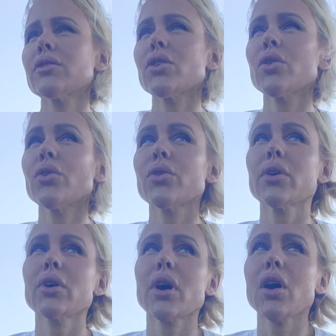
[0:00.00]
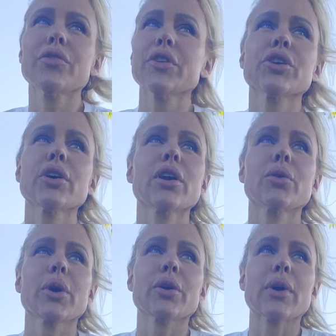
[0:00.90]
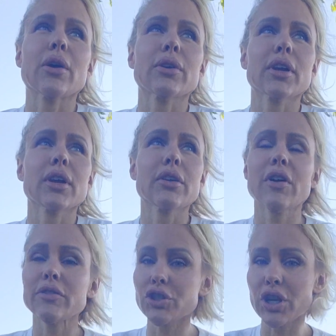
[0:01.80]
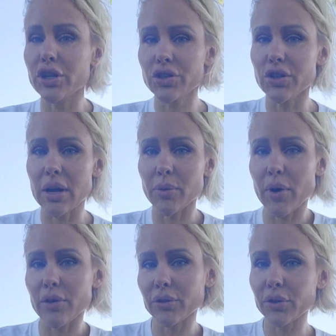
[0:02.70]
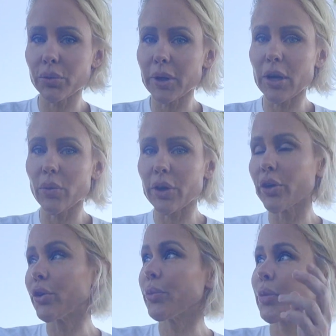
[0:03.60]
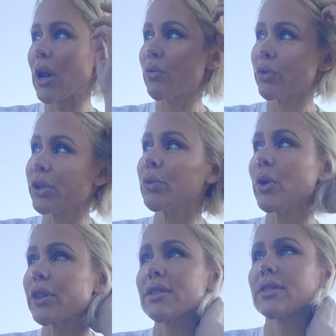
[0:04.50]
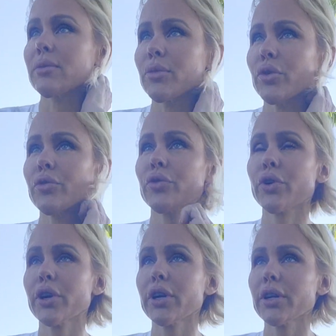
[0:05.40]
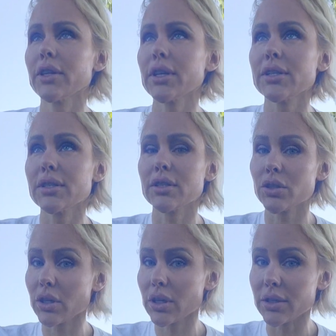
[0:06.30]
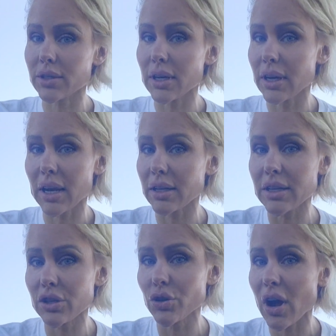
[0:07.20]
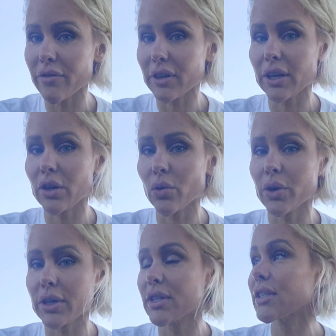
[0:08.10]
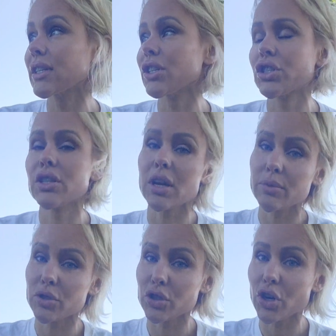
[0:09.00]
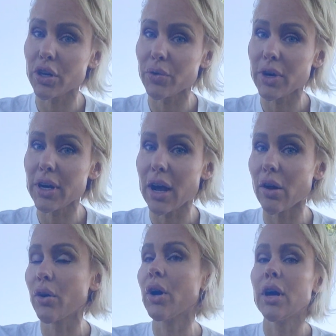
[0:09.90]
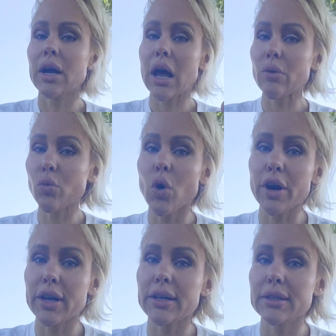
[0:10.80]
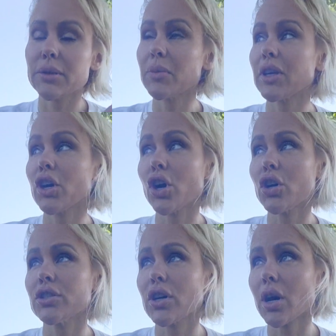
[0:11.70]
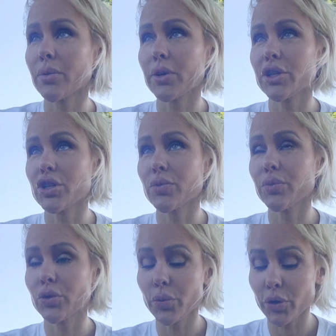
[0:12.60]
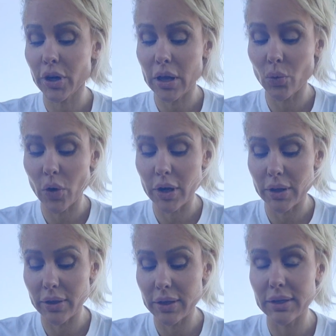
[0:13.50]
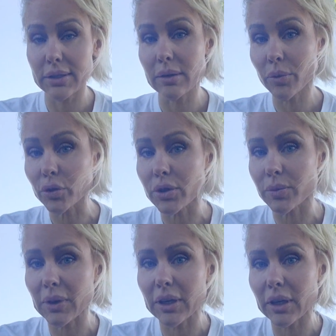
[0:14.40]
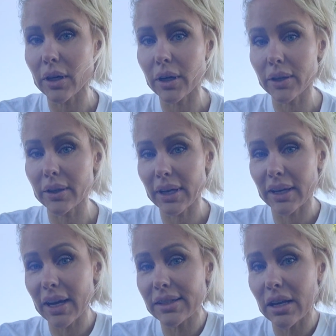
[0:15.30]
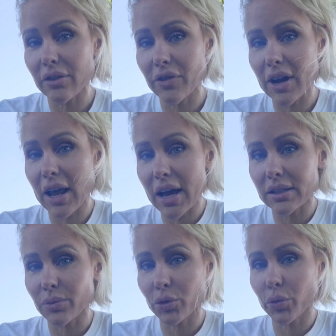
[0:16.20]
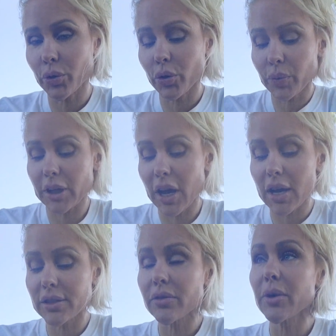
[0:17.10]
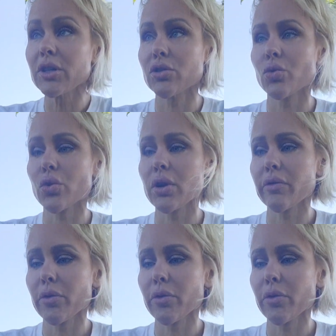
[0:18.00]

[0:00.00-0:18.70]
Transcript: So I'll figure out a way around it. If I have to change the name around a little bit, I will. But I really want the symbol for this is an anti-trafficking organization that I'm starting right now. I want it to be called Operation Bluebird, and I want the symbol to be identified as a bluebird because of my story